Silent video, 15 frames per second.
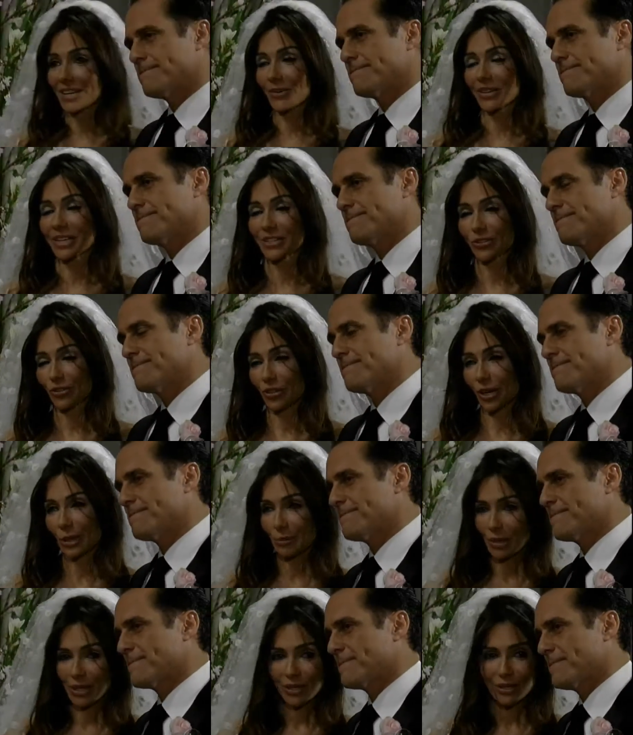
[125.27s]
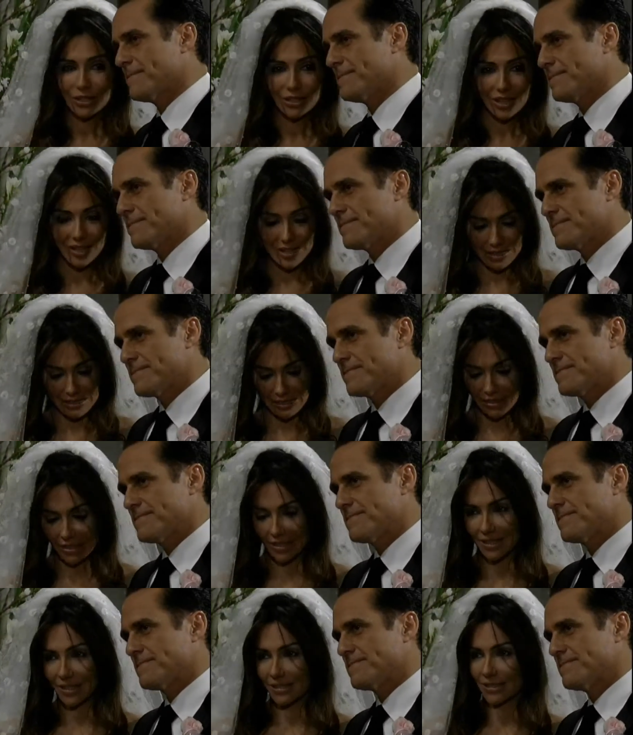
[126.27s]
Speaker 1: know, and as your godmother, I
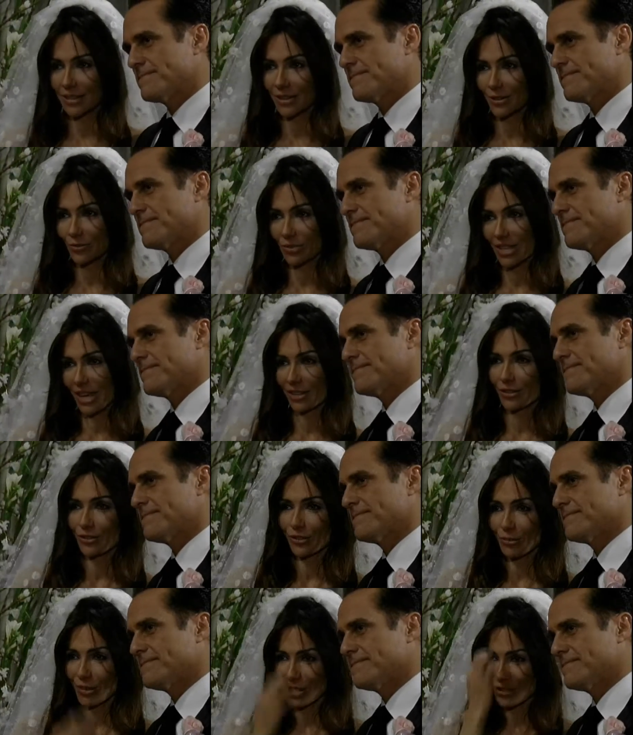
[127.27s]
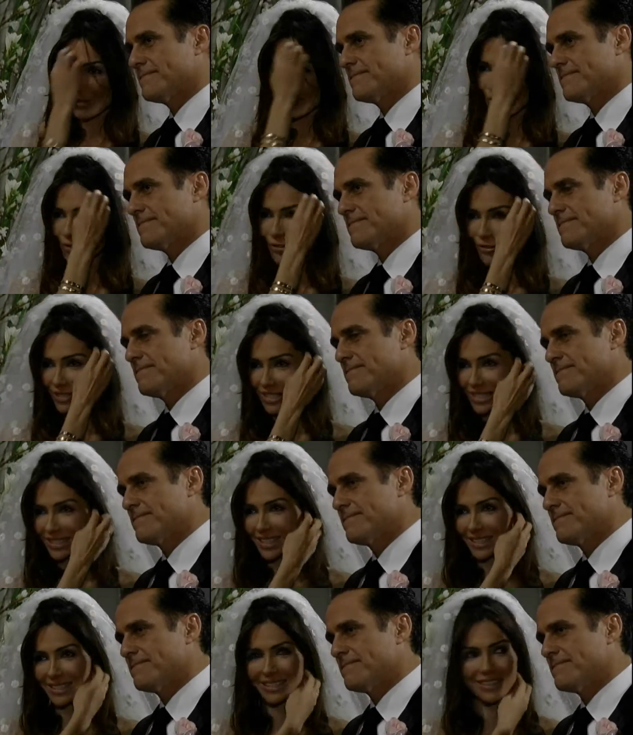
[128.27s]
insist that you text her a bunch of photos
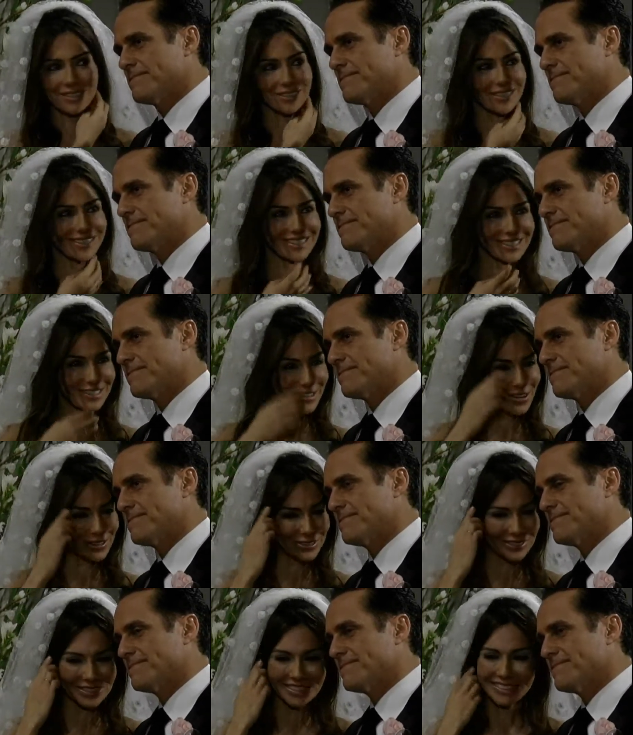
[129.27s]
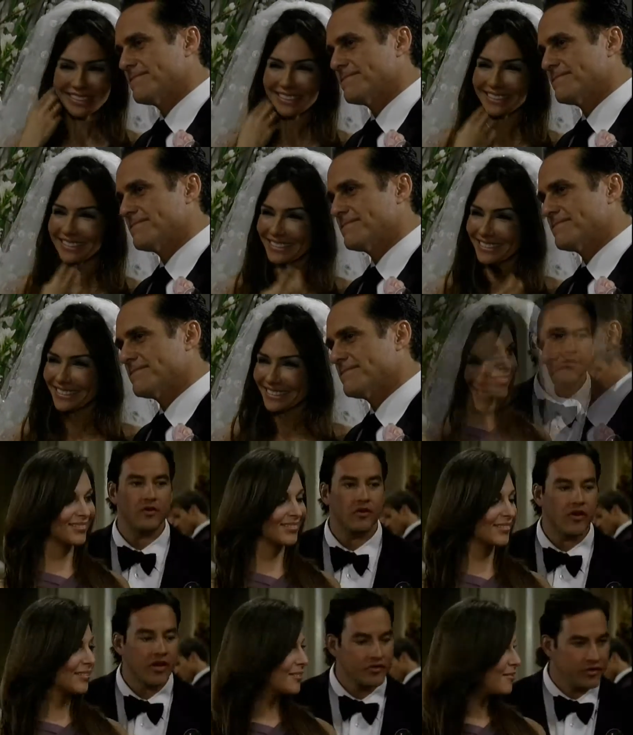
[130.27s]
until I can get a chance to call her.
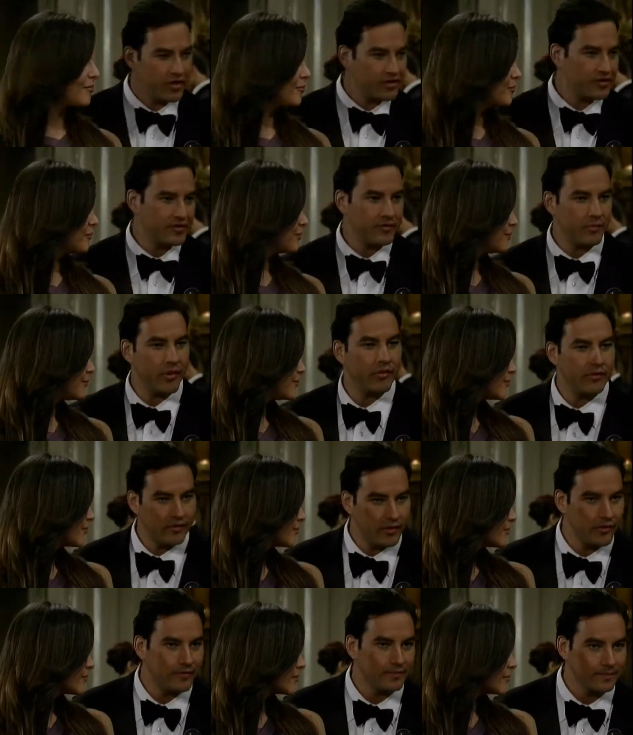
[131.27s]
Speaker 2: Congratulations to both.